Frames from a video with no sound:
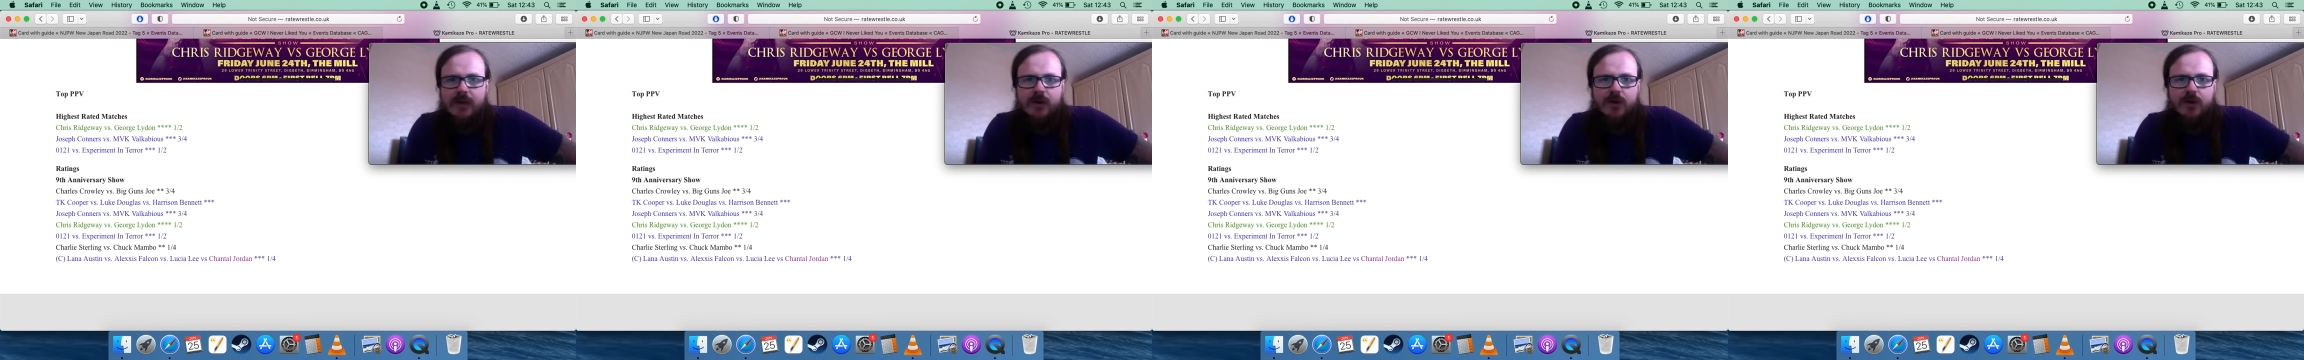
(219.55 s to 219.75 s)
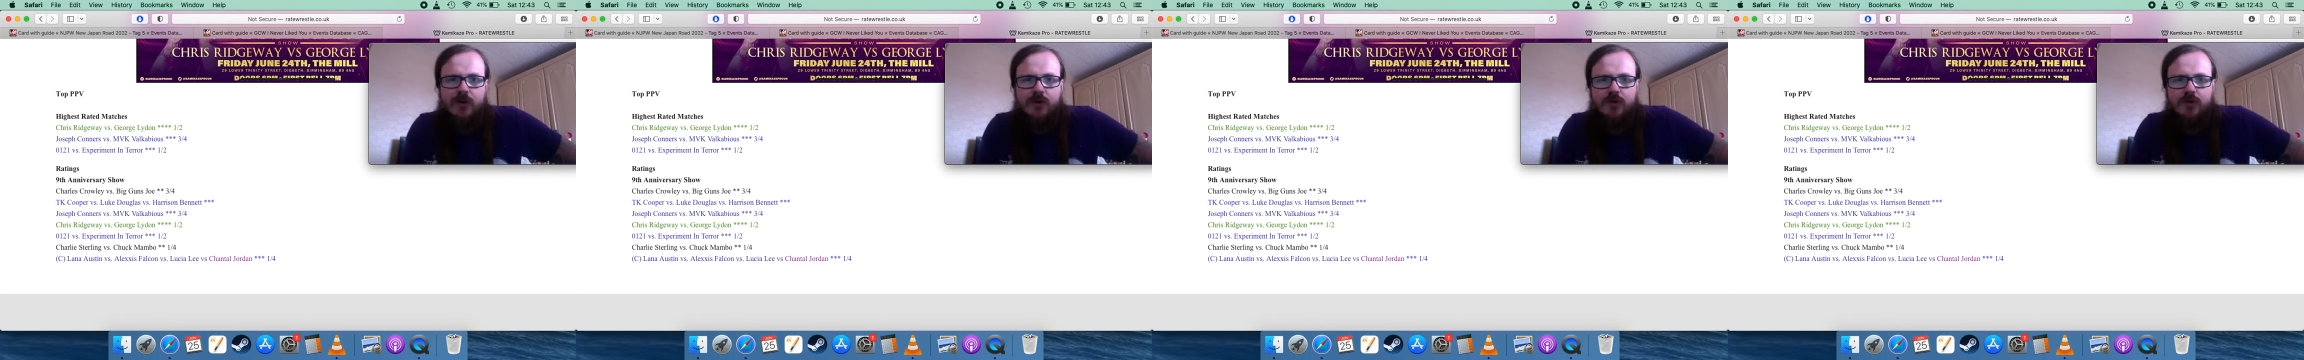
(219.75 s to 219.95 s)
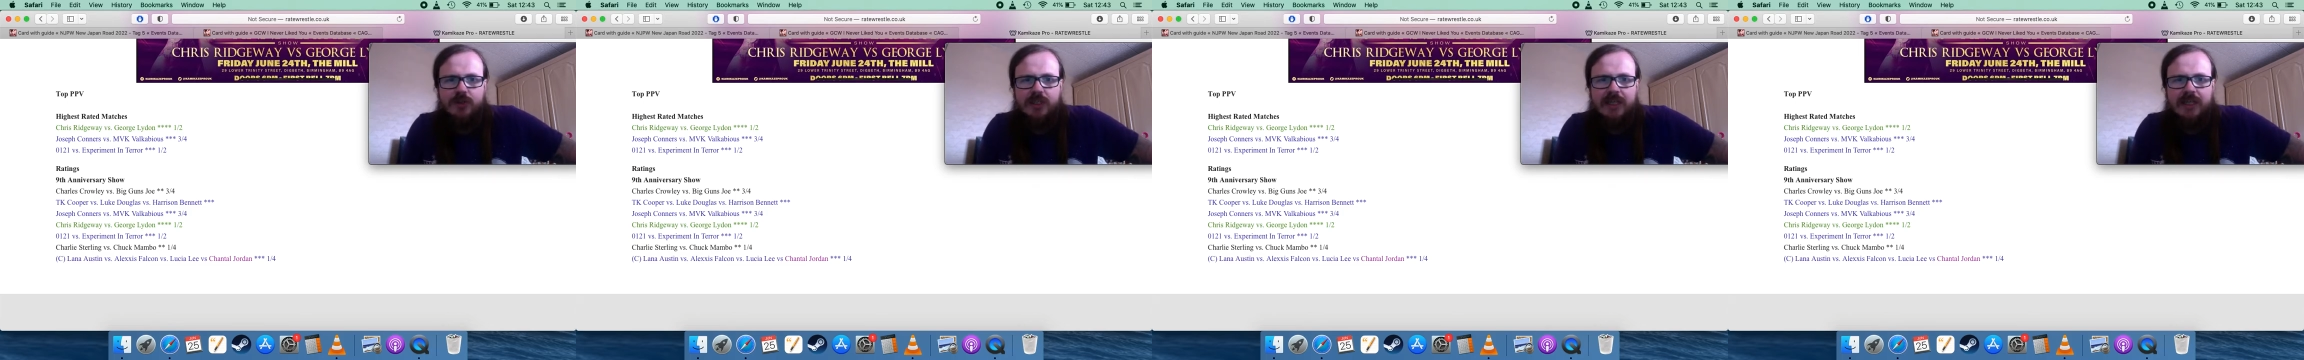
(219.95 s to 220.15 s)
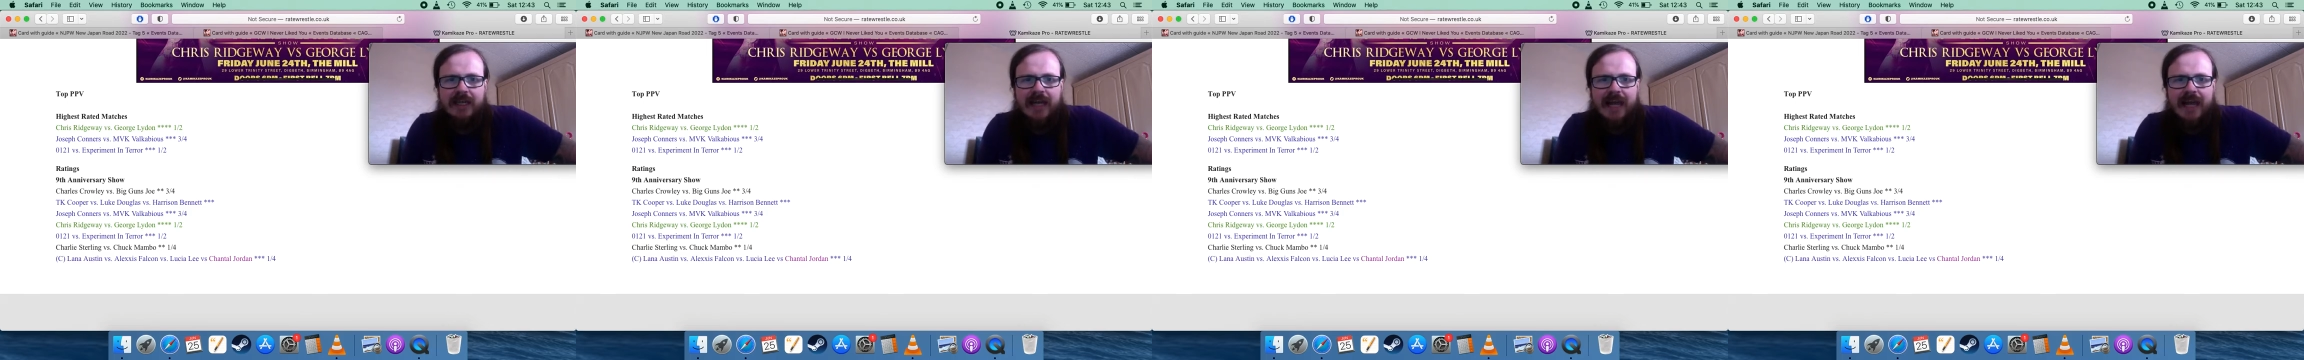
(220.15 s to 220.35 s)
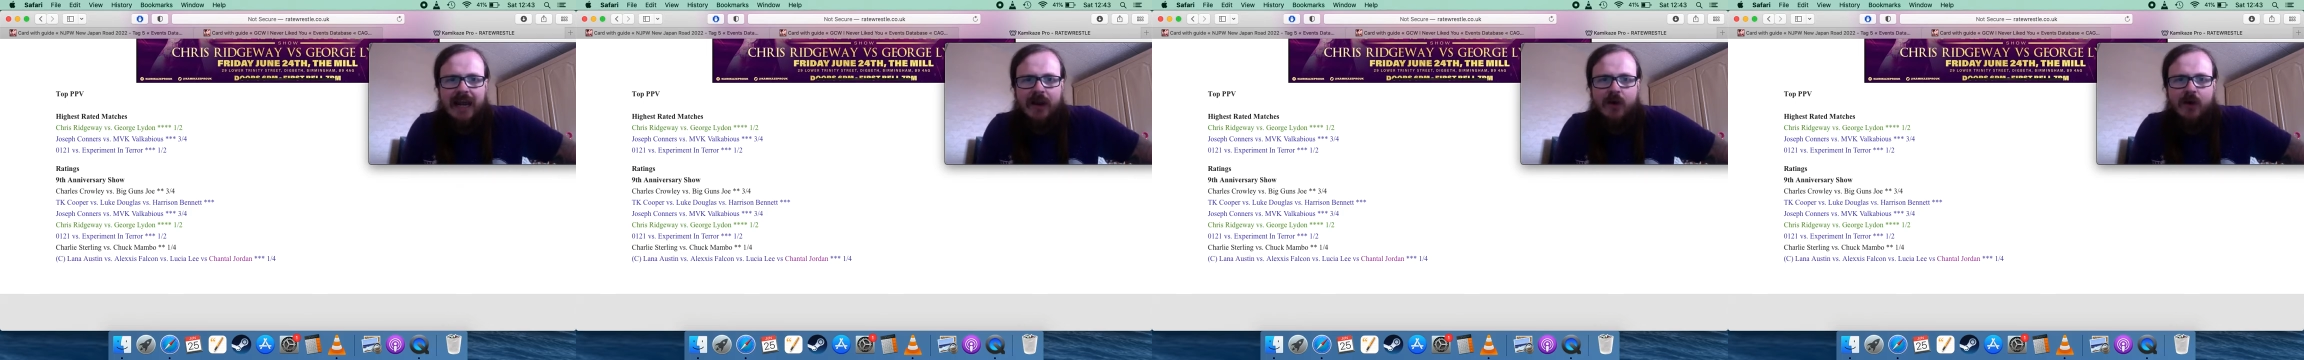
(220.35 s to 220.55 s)
who's
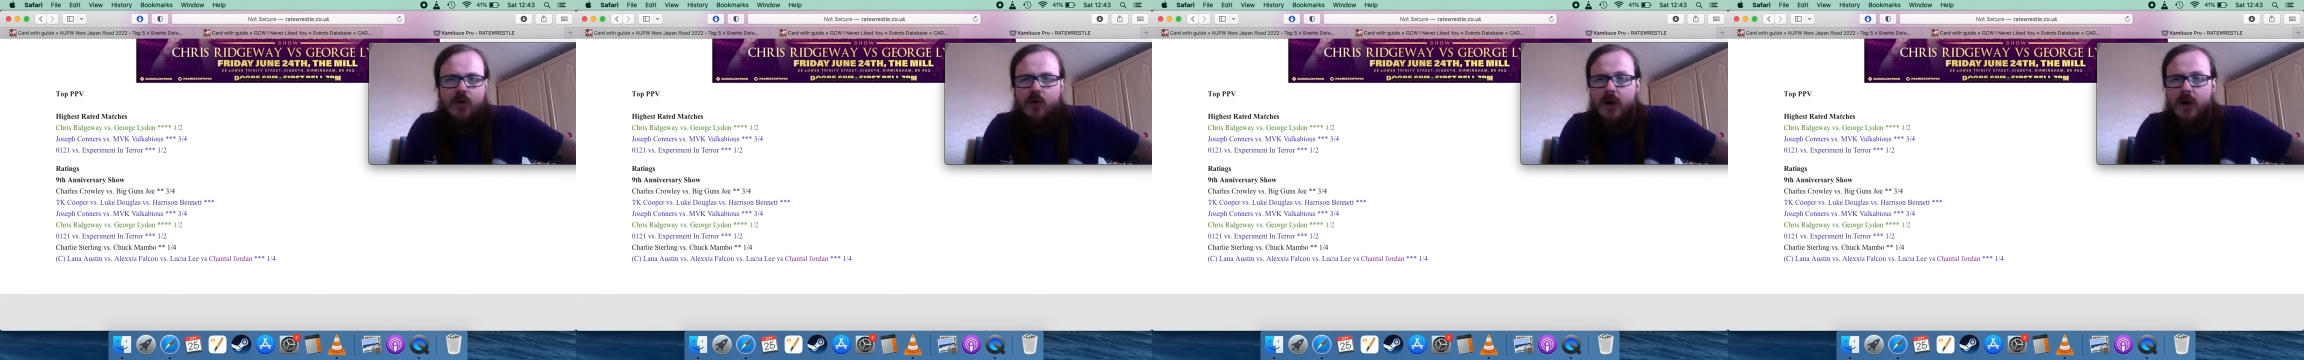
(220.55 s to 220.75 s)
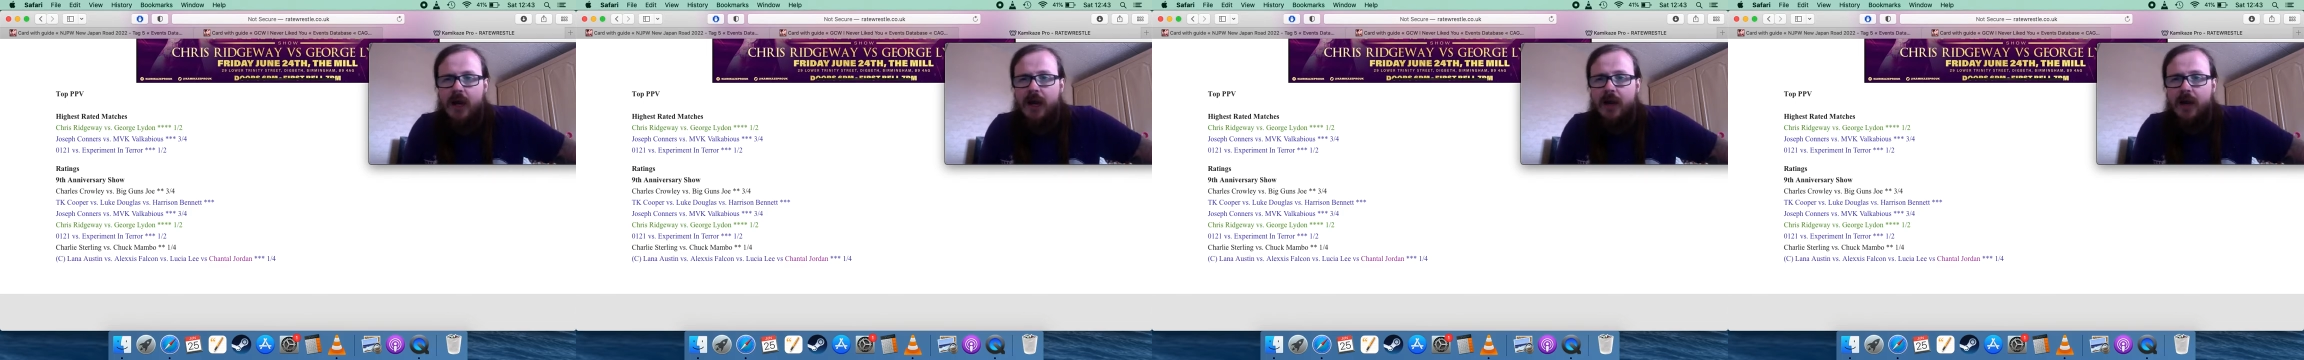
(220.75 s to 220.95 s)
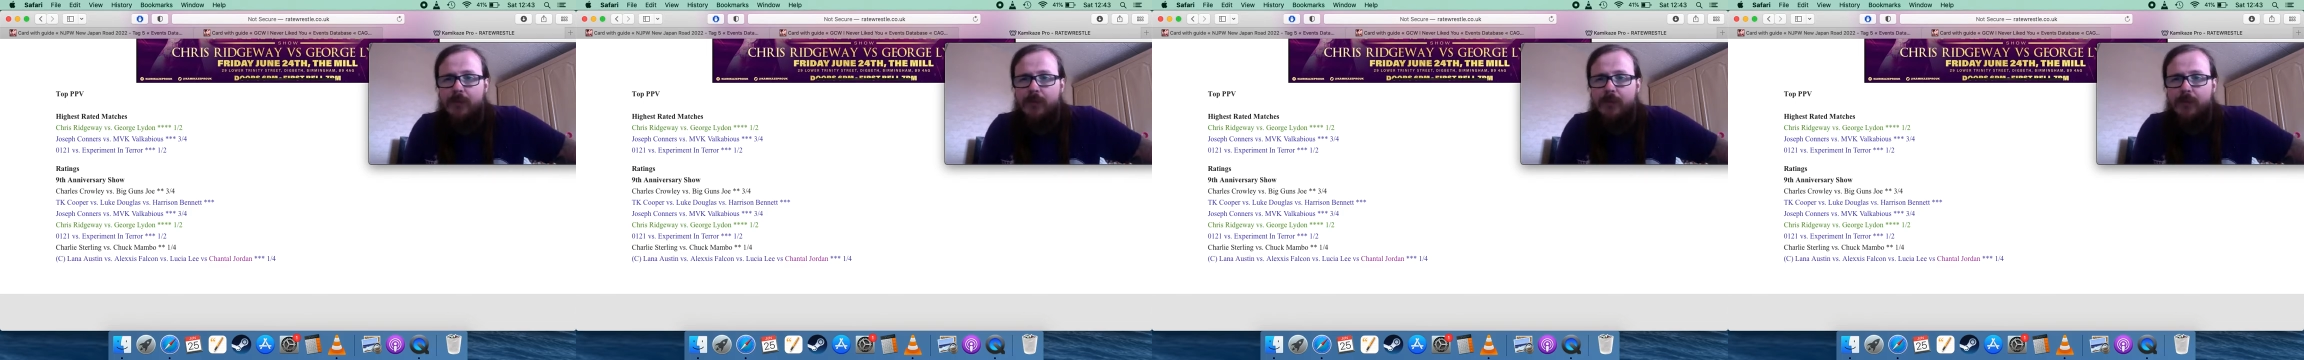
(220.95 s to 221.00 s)
now